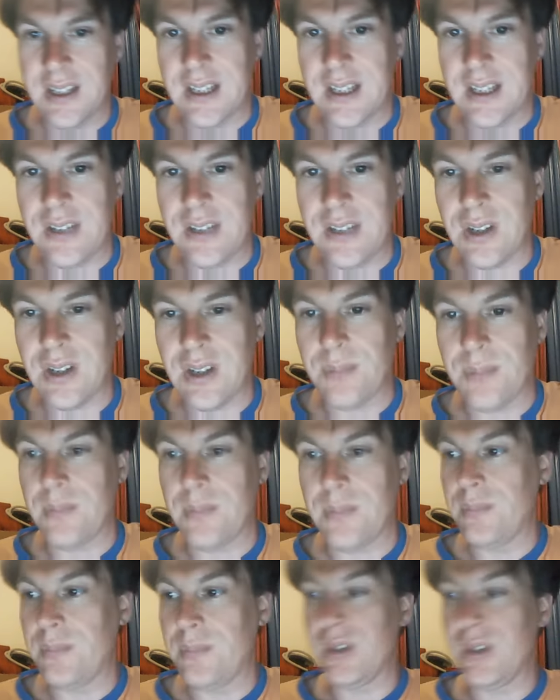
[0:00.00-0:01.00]
You can
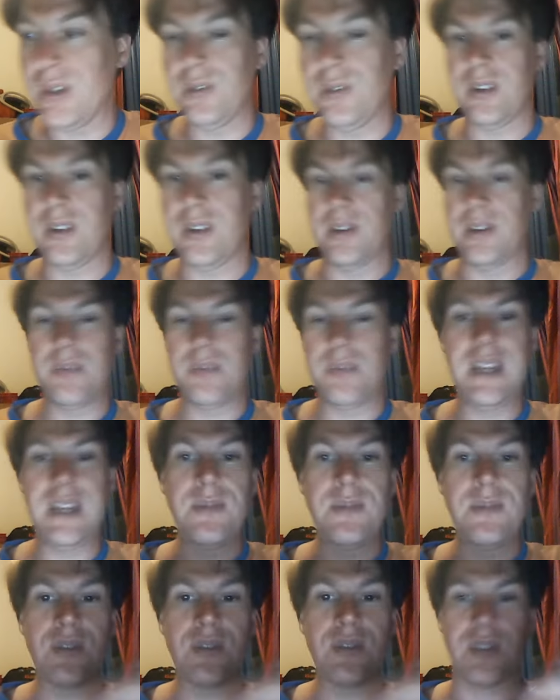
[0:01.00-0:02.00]
build
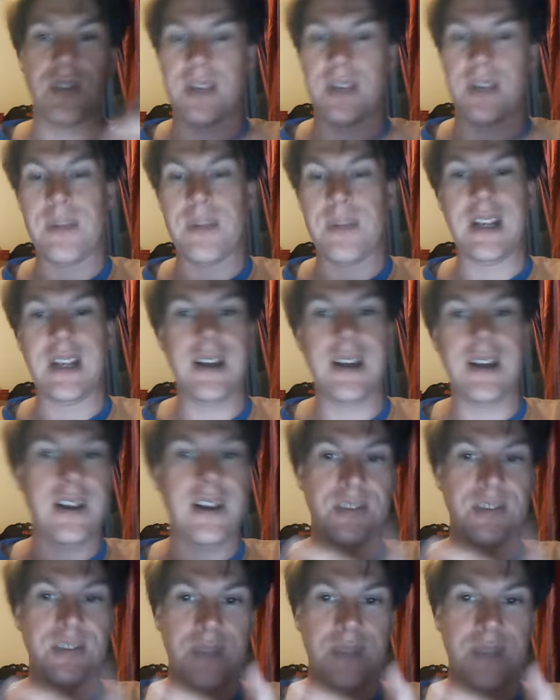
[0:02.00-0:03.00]
beams, so you can make
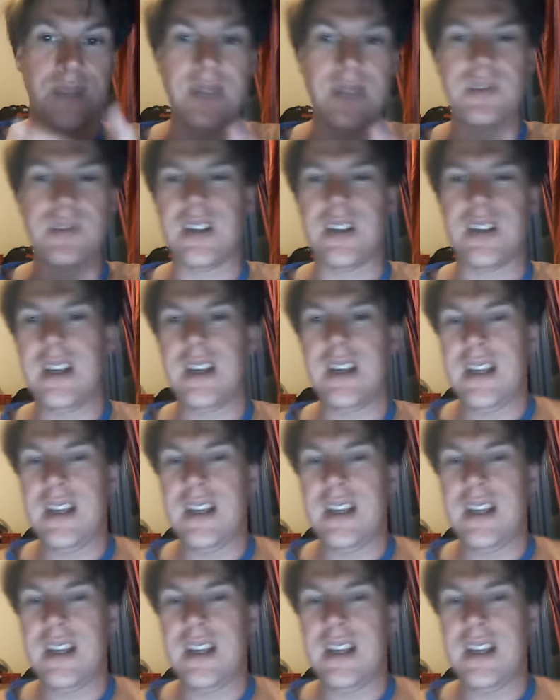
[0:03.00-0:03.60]
glass beams.